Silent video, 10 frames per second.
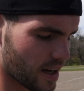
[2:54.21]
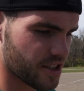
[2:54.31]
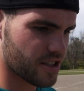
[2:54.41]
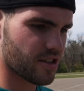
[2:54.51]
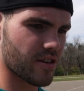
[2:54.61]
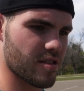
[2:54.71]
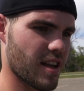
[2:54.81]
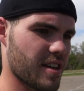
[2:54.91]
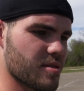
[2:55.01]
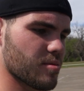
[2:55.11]
just started
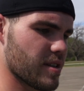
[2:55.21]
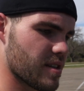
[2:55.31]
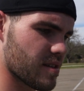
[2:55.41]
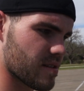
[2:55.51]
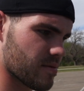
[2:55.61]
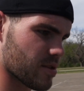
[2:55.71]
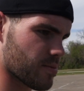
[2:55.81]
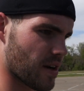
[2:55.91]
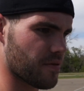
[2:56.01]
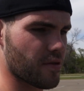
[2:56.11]
last week, was
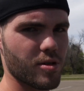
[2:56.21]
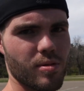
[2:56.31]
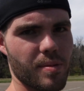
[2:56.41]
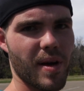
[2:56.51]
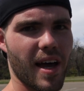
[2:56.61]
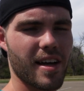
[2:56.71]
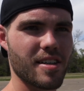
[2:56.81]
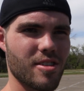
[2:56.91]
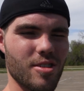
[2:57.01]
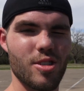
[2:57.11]
my first week back. I
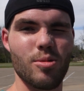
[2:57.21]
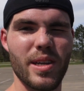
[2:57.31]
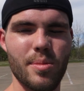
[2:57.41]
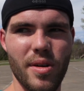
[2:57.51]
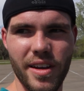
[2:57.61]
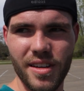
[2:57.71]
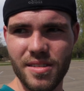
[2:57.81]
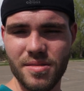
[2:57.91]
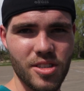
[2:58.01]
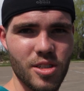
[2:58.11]
took a 2-week break
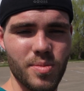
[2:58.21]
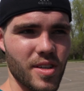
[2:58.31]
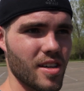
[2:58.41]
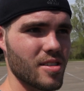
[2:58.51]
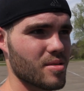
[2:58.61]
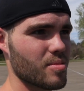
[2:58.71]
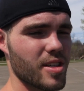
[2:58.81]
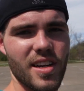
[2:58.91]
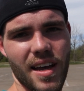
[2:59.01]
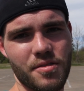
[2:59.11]
just because we
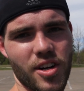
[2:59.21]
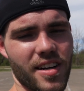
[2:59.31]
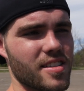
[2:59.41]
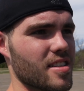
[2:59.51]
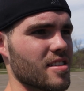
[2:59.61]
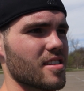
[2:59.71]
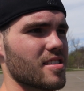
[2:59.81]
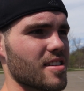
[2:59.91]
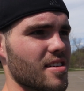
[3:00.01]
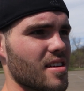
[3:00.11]
didn't have track season
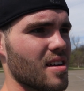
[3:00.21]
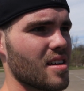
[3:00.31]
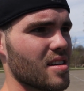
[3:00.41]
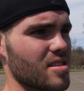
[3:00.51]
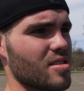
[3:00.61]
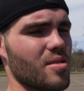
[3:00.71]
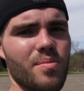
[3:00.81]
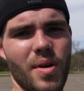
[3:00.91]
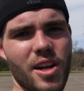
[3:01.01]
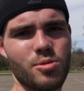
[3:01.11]
this year. So
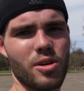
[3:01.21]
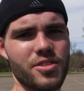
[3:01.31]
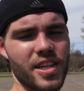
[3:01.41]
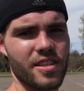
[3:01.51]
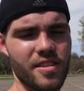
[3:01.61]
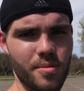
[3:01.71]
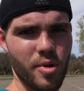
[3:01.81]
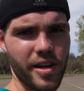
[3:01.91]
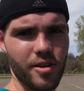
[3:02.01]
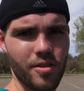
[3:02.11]
might as well take the
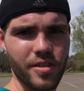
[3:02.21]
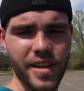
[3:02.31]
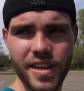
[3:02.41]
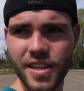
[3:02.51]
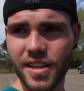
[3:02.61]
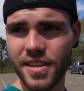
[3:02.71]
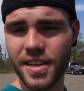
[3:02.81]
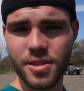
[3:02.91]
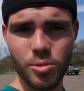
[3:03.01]
break early and then get to